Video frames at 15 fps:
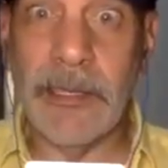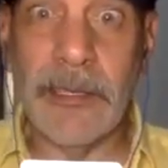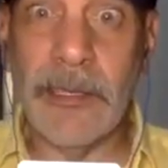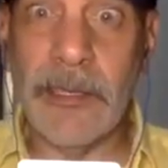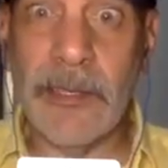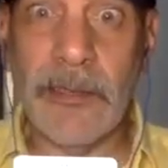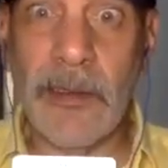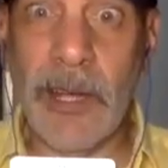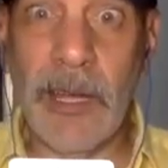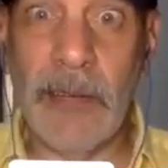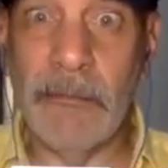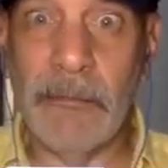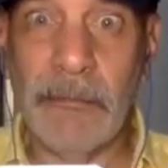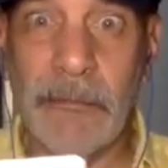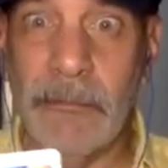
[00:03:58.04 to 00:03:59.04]
This is great.
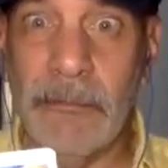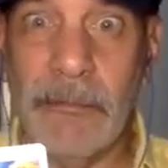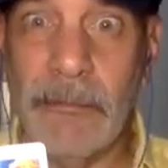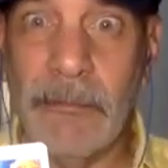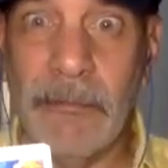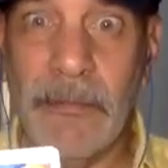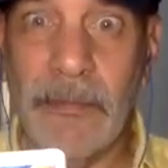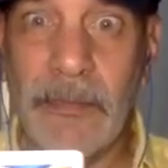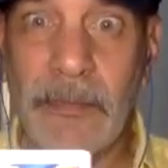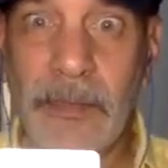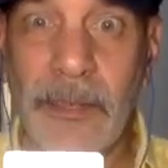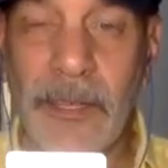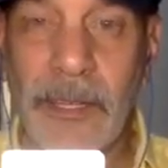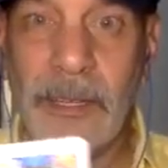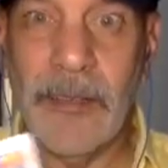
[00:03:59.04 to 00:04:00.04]

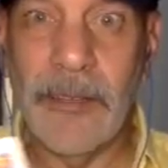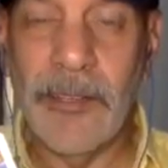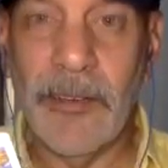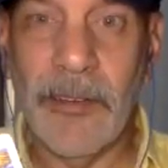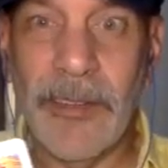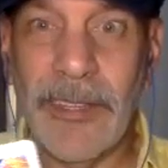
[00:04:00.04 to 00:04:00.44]
You know,